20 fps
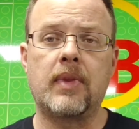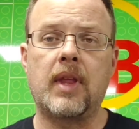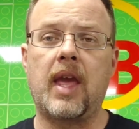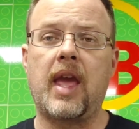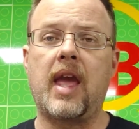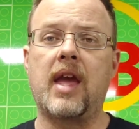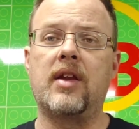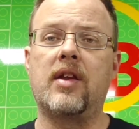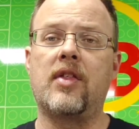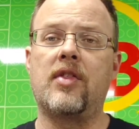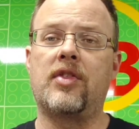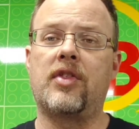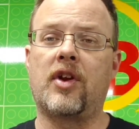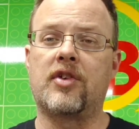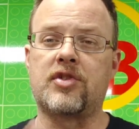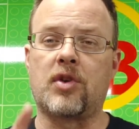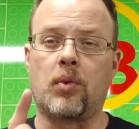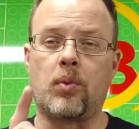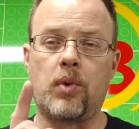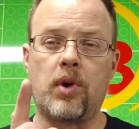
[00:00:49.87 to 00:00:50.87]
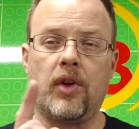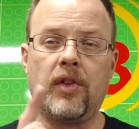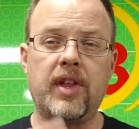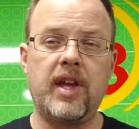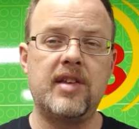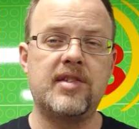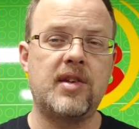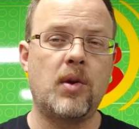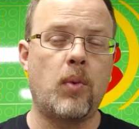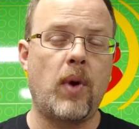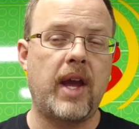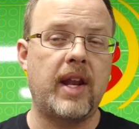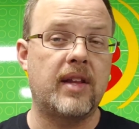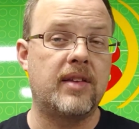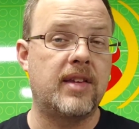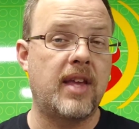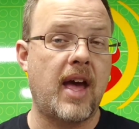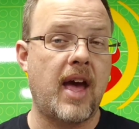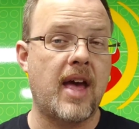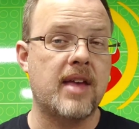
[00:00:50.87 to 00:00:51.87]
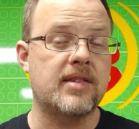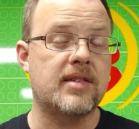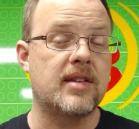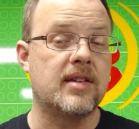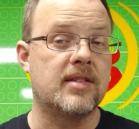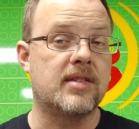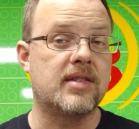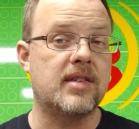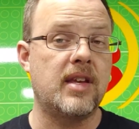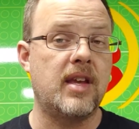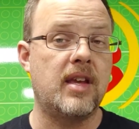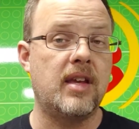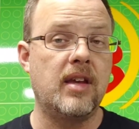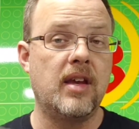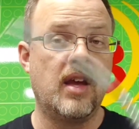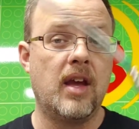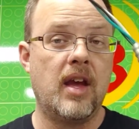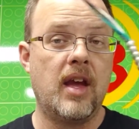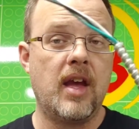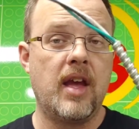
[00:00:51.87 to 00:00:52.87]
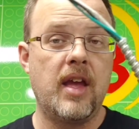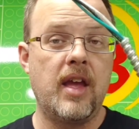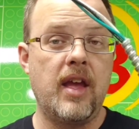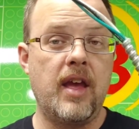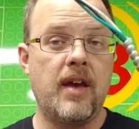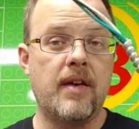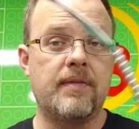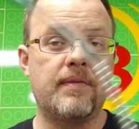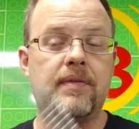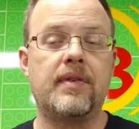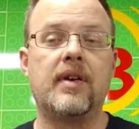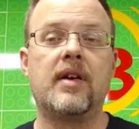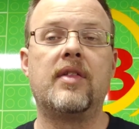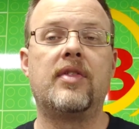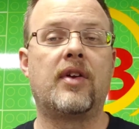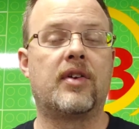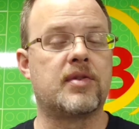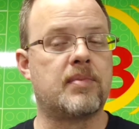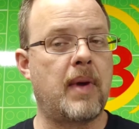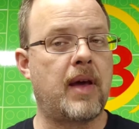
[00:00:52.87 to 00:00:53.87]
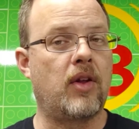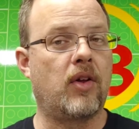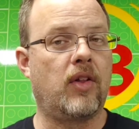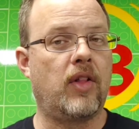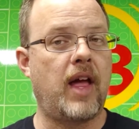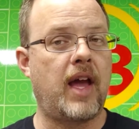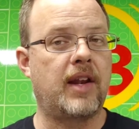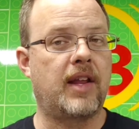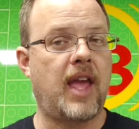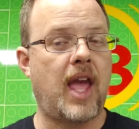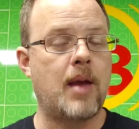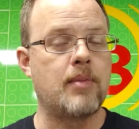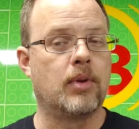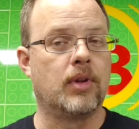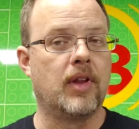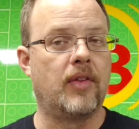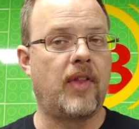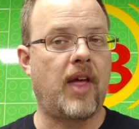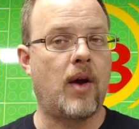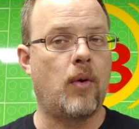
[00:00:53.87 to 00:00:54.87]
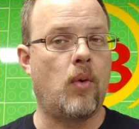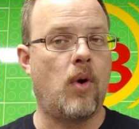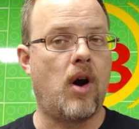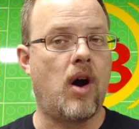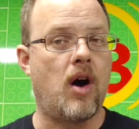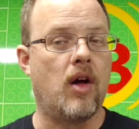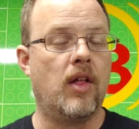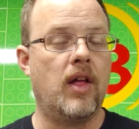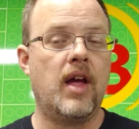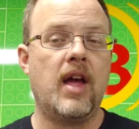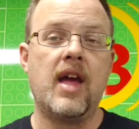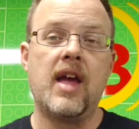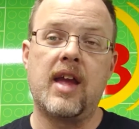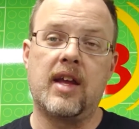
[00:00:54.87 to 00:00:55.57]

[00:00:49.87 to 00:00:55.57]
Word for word: And there's a real easy way to test and see if there's metal-clad cable in that wall.